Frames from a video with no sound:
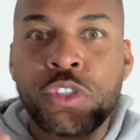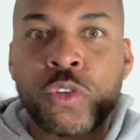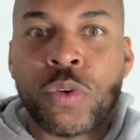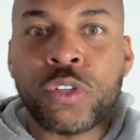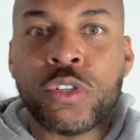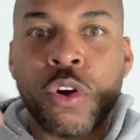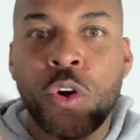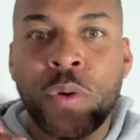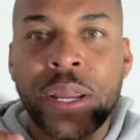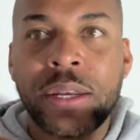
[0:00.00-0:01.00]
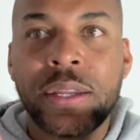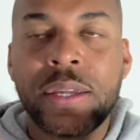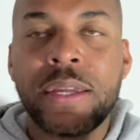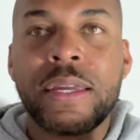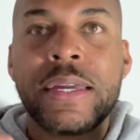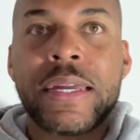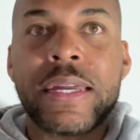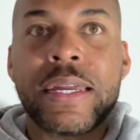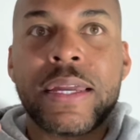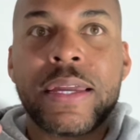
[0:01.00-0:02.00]
to ignore it.
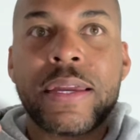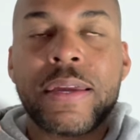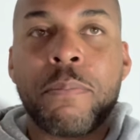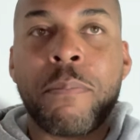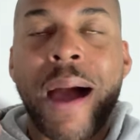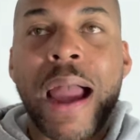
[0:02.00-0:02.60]
My